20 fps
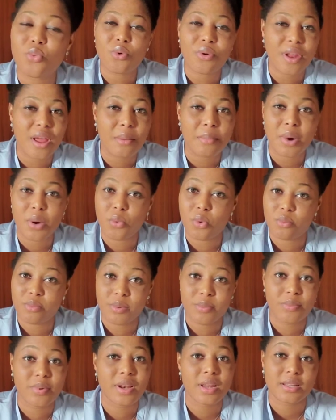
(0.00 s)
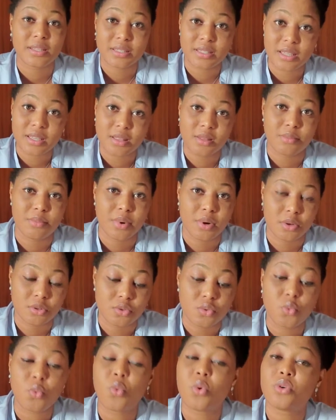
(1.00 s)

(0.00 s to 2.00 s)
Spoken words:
worry about what people are saying about you.